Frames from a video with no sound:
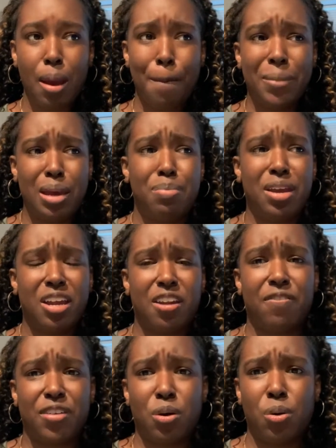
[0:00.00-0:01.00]
me being in a
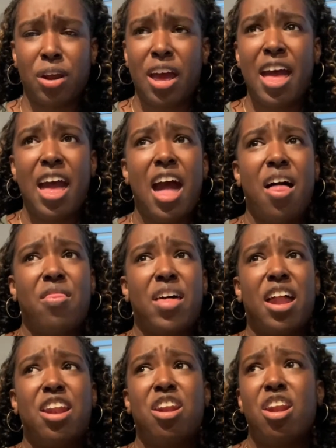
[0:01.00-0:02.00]
field
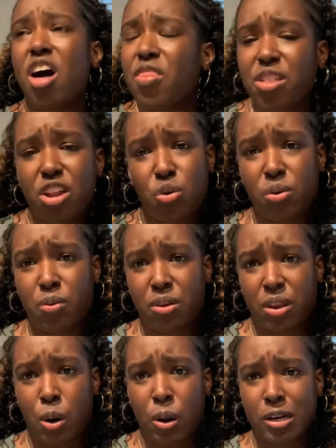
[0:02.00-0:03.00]
that had nothing to do with
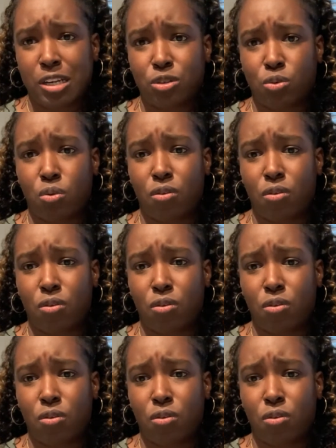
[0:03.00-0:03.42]
what I went to school